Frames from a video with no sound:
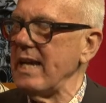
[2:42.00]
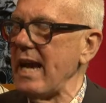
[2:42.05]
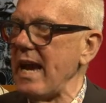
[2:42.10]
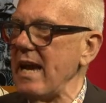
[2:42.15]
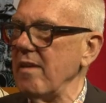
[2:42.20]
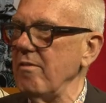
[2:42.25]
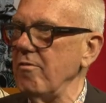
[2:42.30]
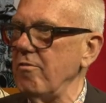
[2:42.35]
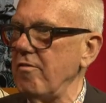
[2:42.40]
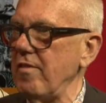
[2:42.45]

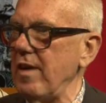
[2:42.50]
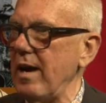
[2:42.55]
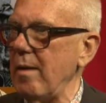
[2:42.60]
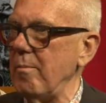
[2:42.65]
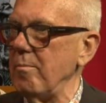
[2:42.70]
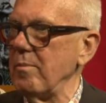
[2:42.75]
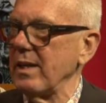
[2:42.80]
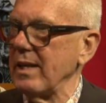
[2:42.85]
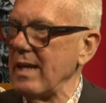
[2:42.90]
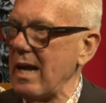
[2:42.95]
gave
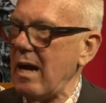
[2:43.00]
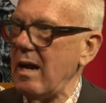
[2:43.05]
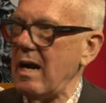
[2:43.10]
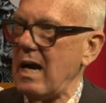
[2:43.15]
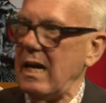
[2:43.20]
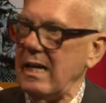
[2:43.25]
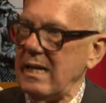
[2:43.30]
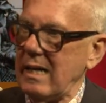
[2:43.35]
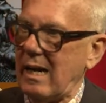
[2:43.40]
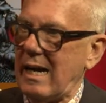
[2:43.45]
um,
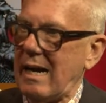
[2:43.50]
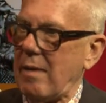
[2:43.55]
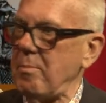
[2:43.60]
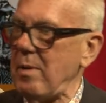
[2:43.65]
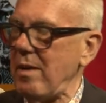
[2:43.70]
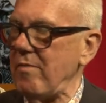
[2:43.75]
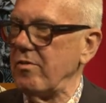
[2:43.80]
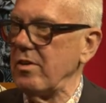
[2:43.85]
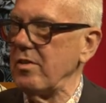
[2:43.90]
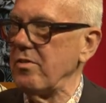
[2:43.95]
up
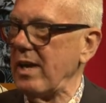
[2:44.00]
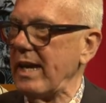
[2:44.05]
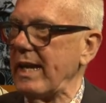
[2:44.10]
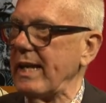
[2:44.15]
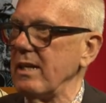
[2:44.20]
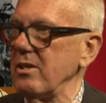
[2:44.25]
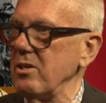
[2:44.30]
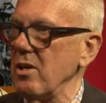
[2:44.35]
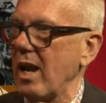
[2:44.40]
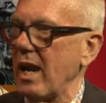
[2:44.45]

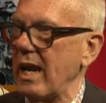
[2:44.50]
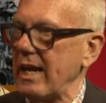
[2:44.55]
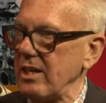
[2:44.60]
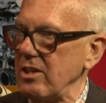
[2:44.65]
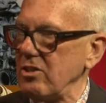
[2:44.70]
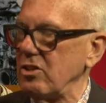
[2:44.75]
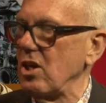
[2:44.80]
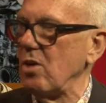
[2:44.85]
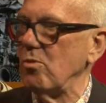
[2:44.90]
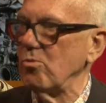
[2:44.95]
everything, you know, like
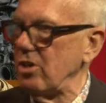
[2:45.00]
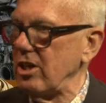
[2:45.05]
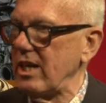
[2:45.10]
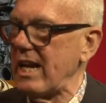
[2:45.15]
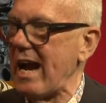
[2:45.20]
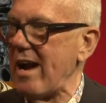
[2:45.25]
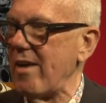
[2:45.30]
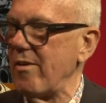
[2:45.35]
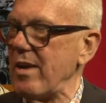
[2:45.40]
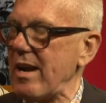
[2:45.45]
you sold your
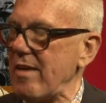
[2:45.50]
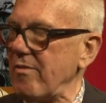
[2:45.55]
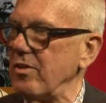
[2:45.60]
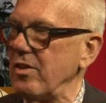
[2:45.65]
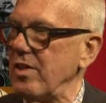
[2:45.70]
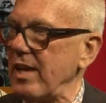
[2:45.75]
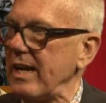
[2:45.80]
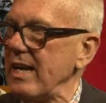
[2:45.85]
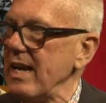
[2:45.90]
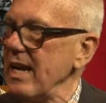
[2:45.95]
car and
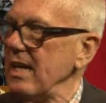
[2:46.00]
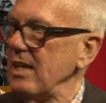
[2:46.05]
everything,